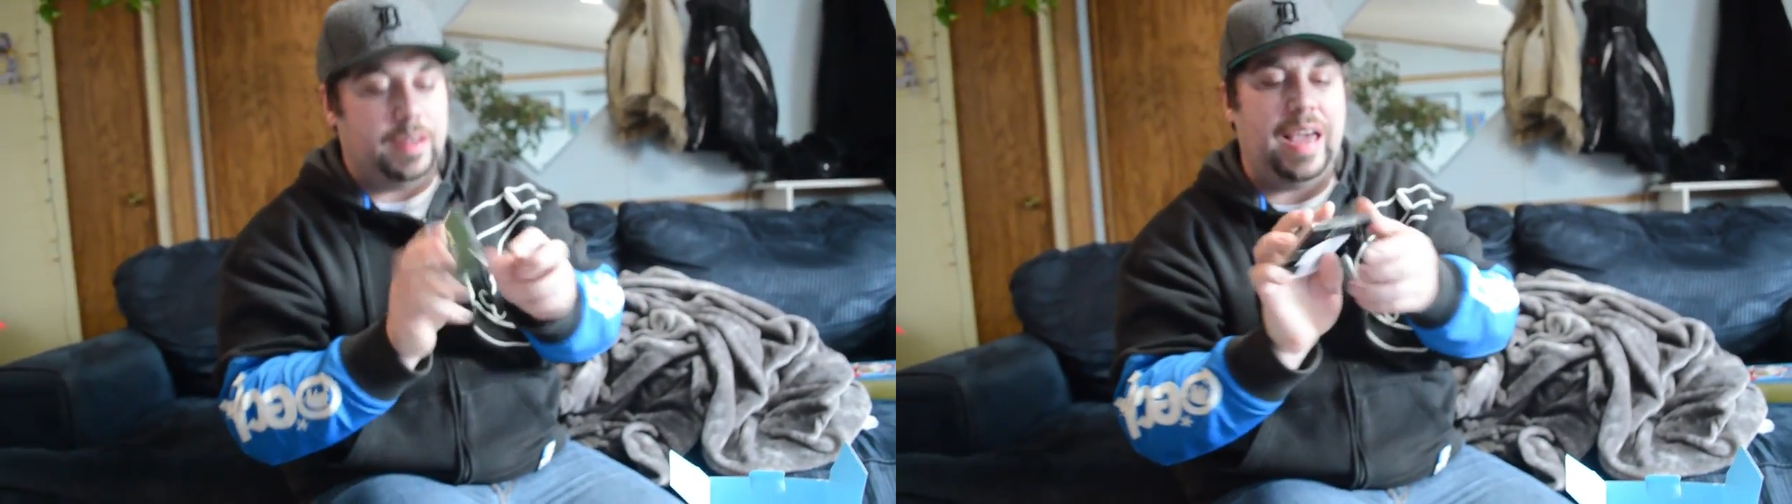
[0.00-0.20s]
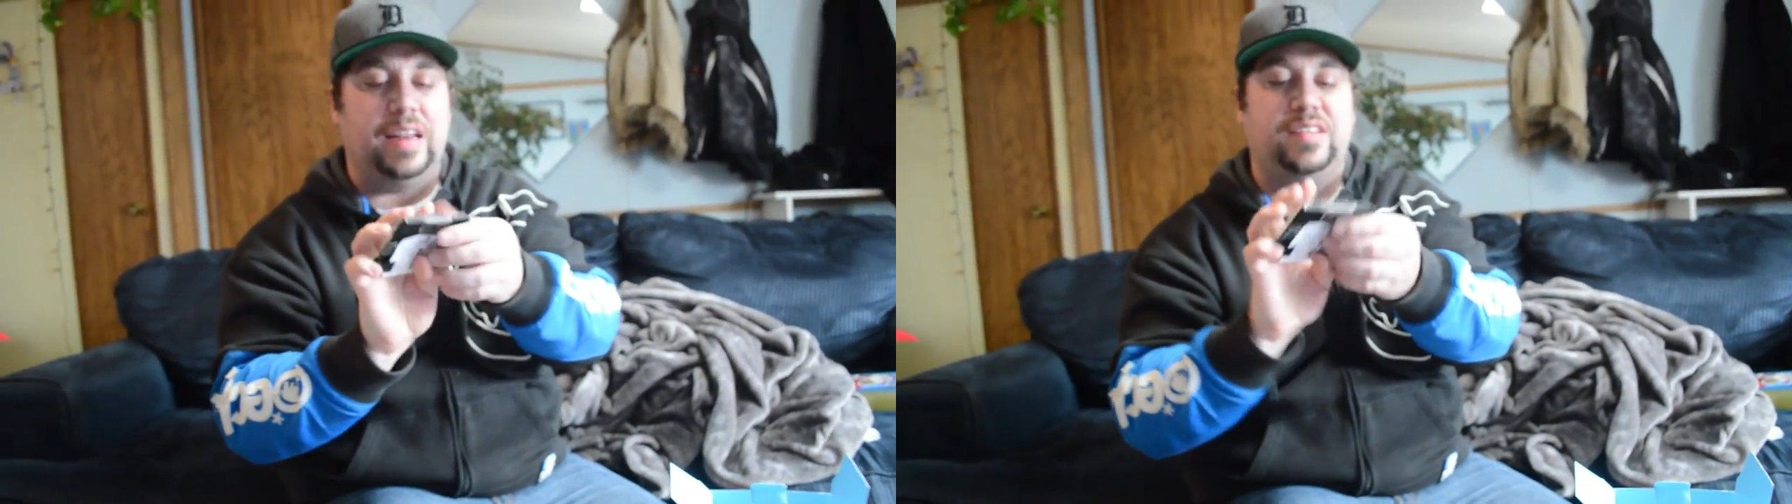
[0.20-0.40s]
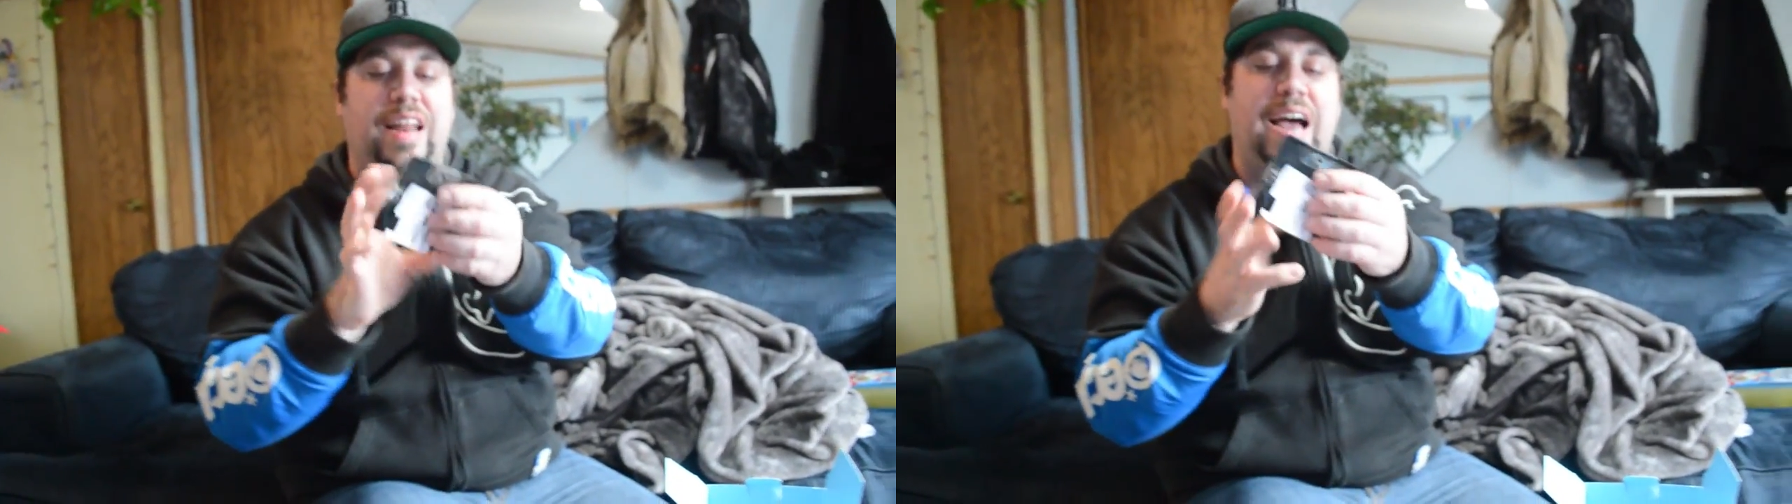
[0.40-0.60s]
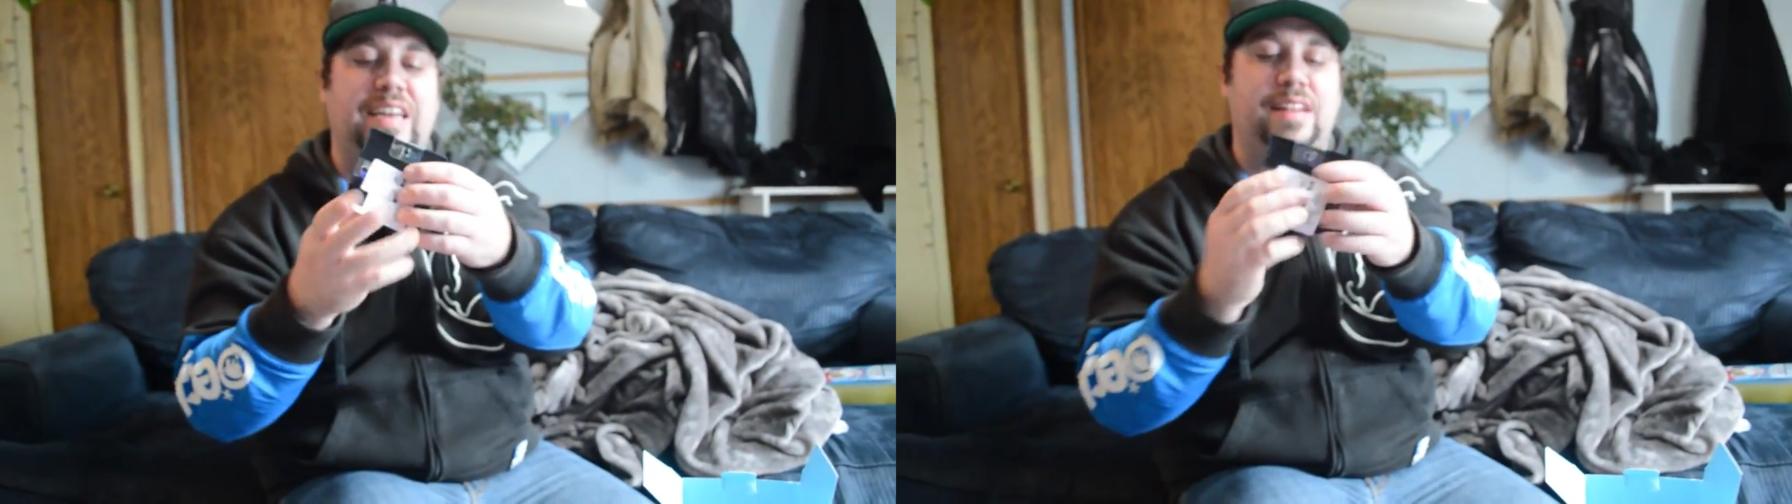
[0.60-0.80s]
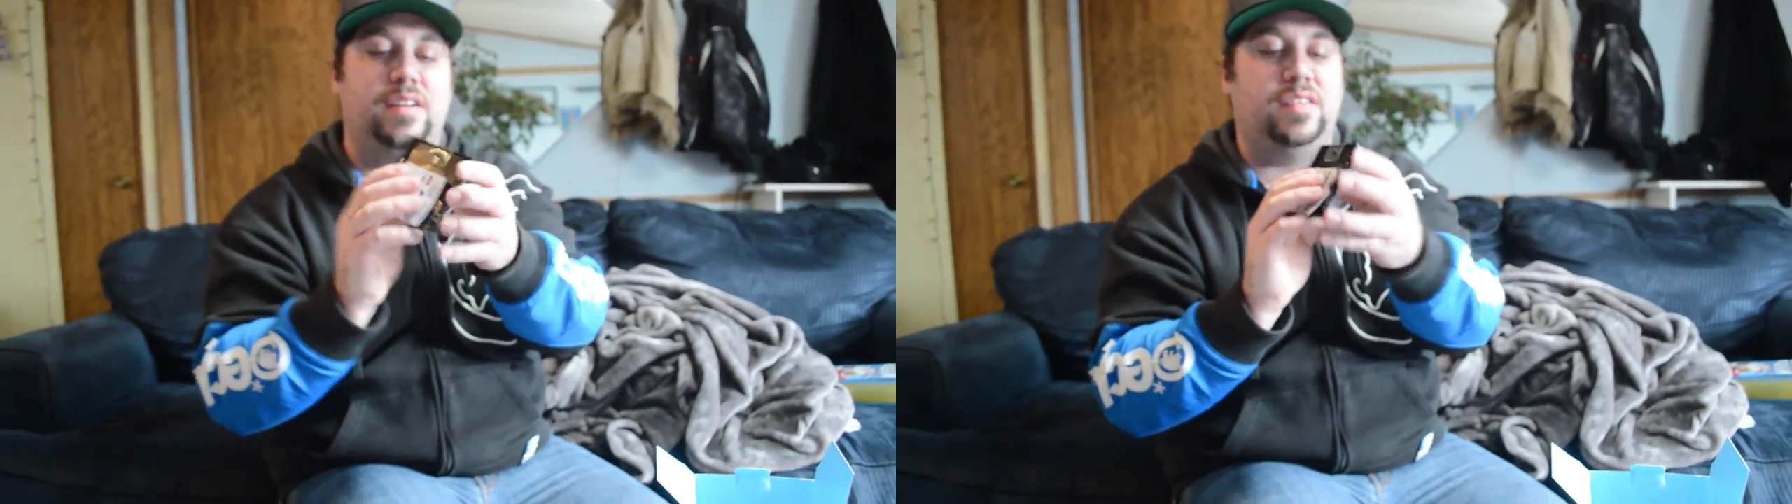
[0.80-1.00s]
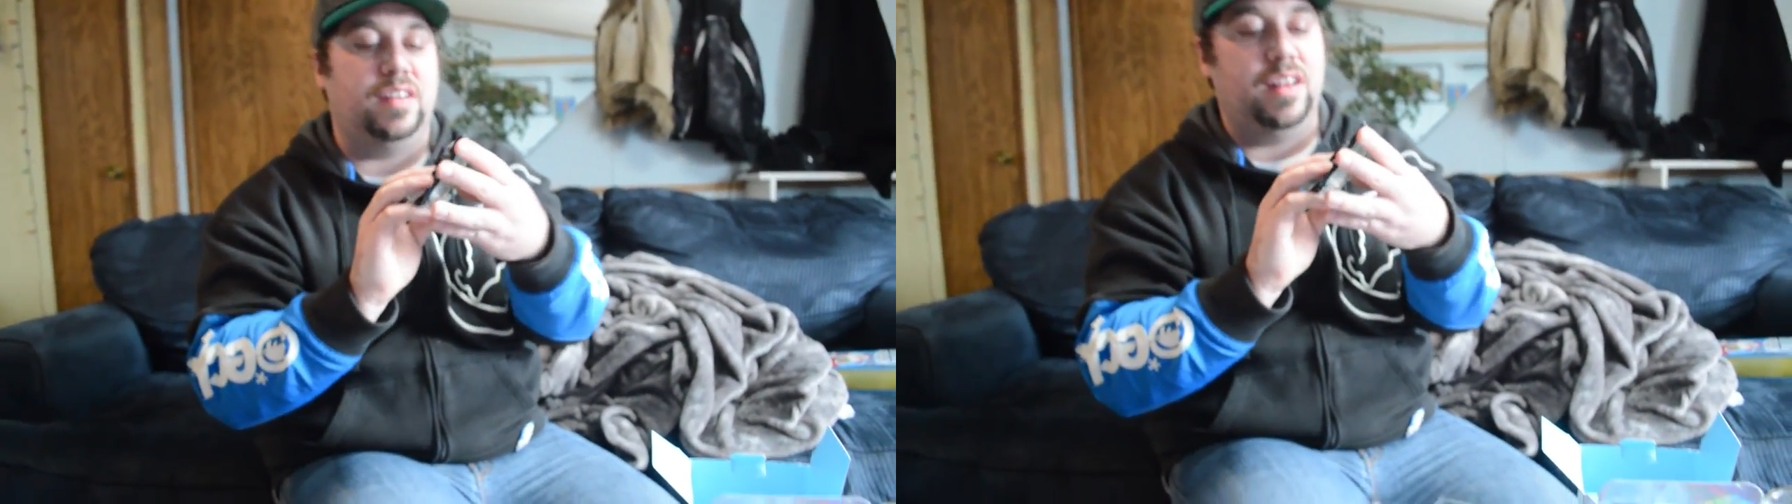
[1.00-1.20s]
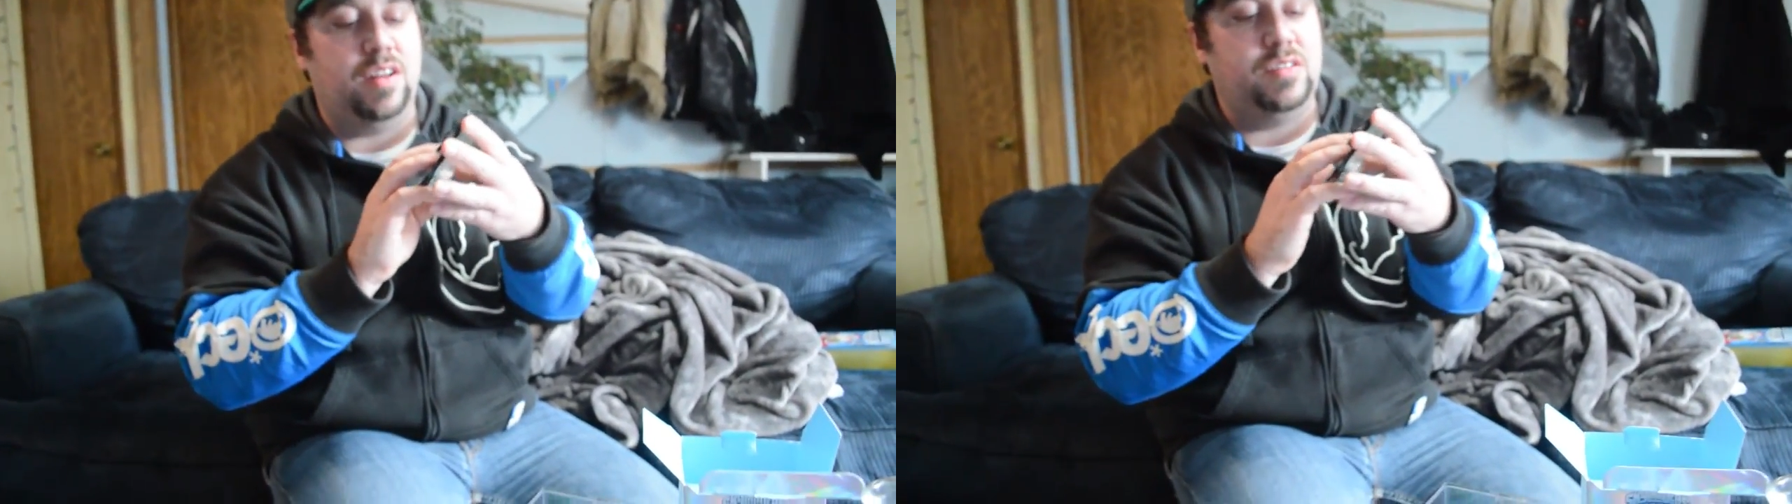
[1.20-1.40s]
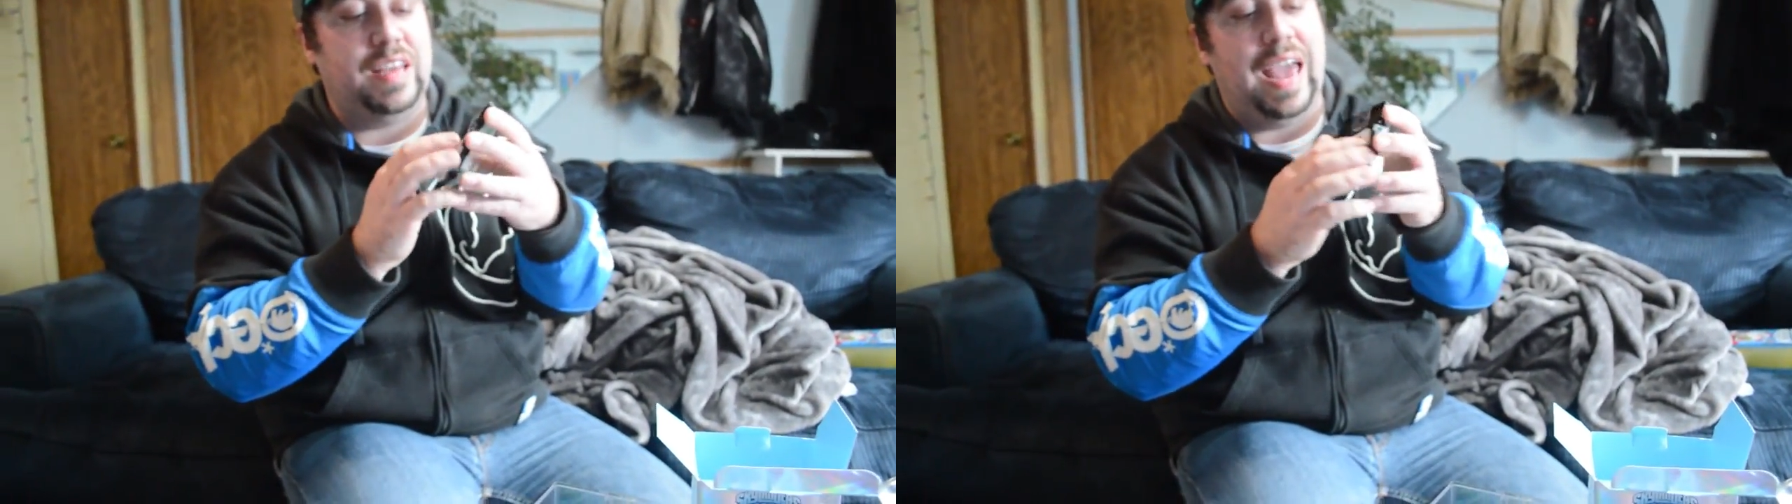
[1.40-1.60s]
Yeah, it's locked in. There's a
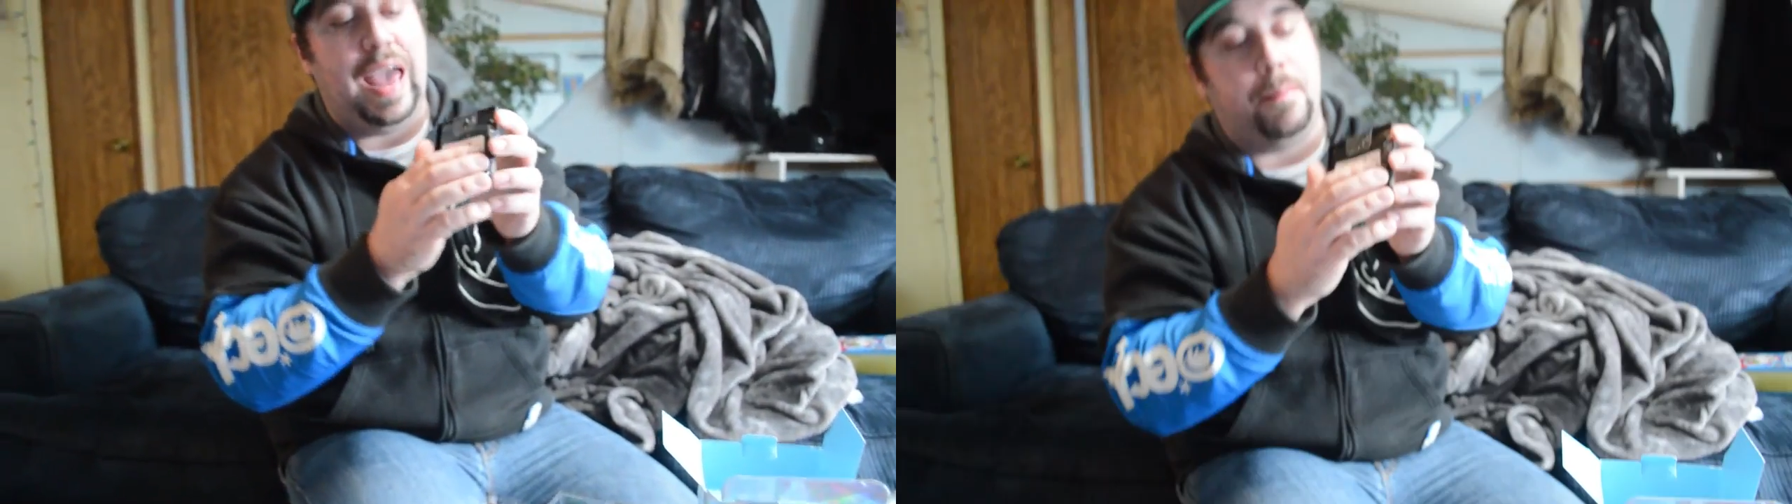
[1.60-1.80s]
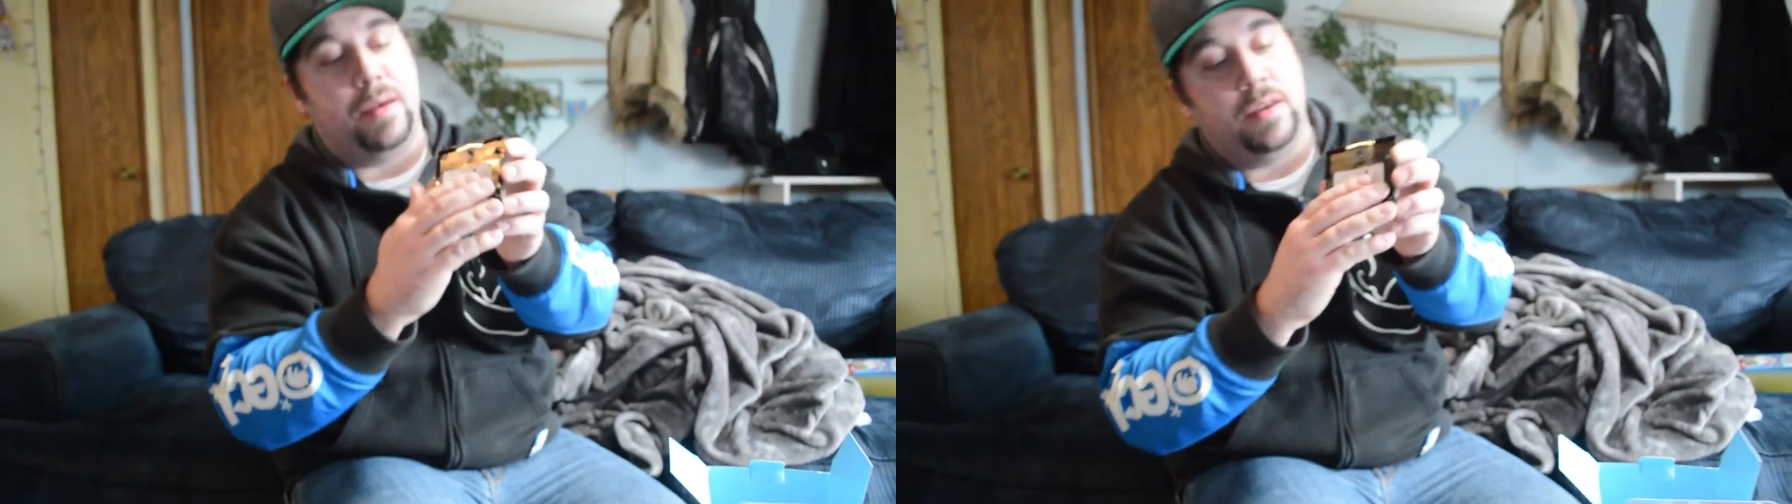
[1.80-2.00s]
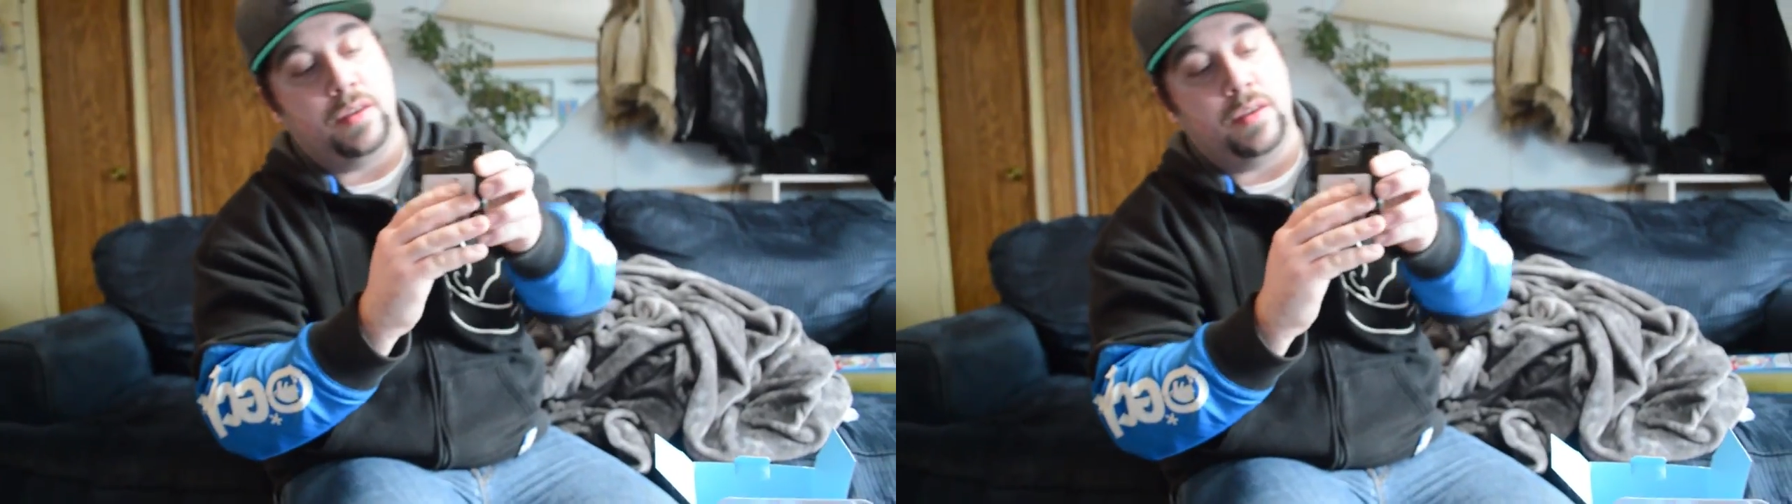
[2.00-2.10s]
little tab